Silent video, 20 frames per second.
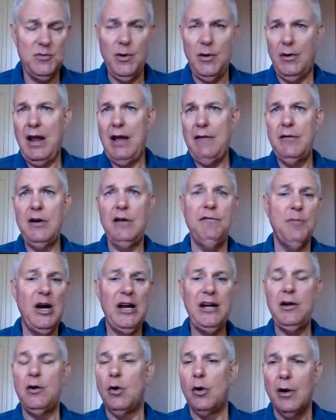We don't have enough
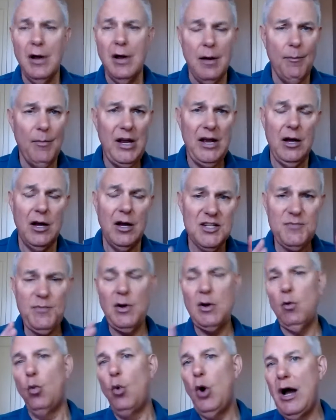money. Or my
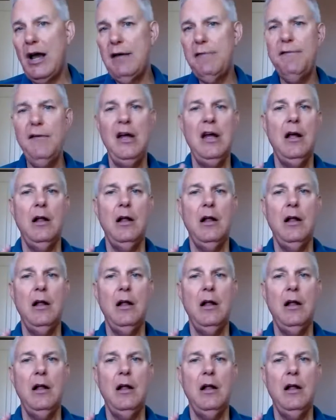husband or wife